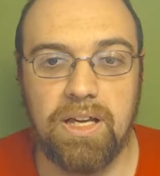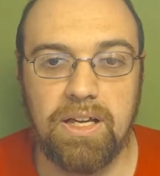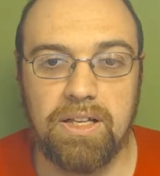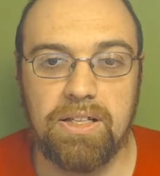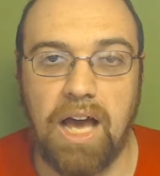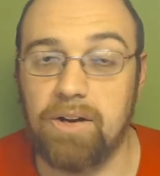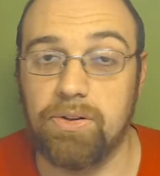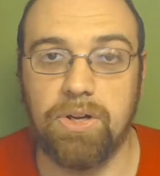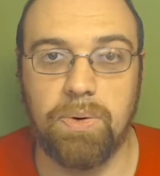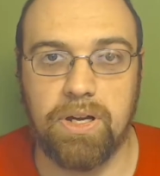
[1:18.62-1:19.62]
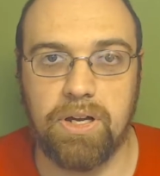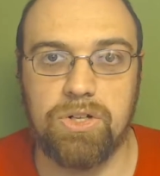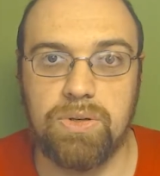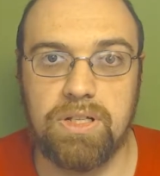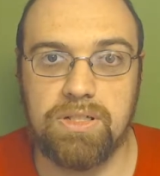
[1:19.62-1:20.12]
I don't know what country
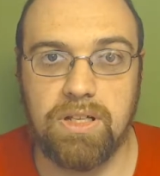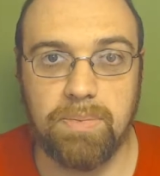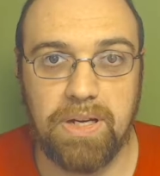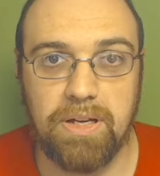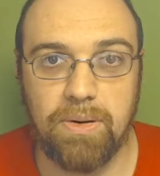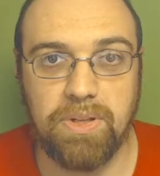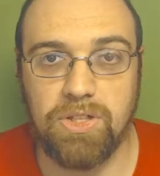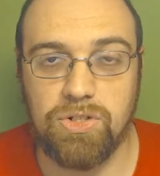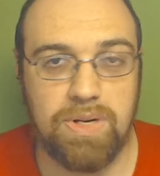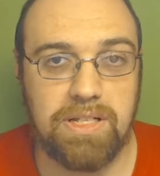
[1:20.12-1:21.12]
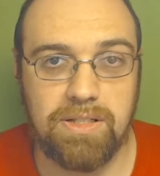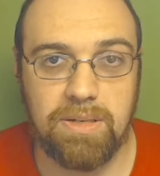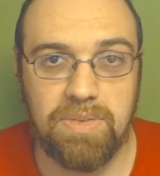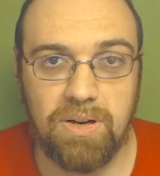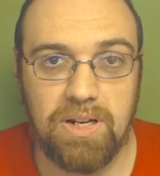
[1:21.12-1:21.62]
it's going to be or what the drink is going to be
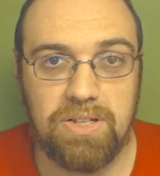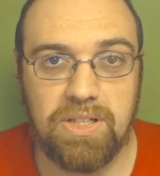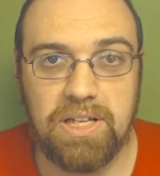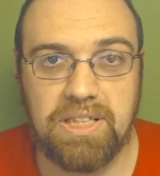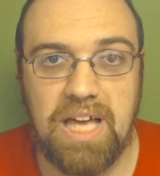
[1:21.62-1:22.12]
or anything like that.